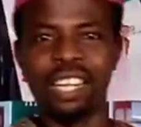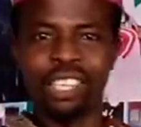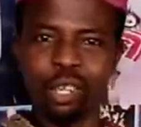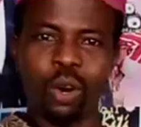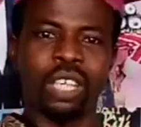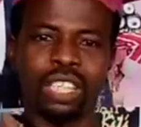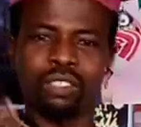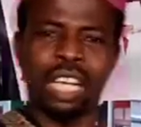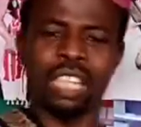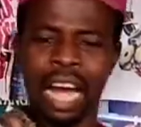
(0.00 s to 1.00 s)
So
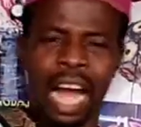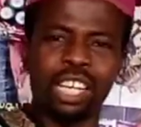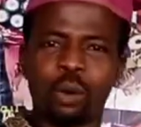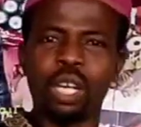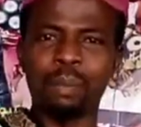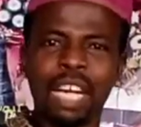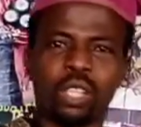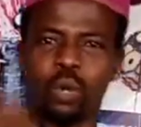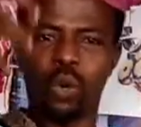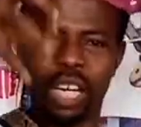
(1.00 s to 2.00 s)
and will
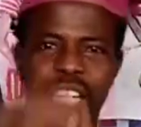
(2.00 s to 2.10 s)
make you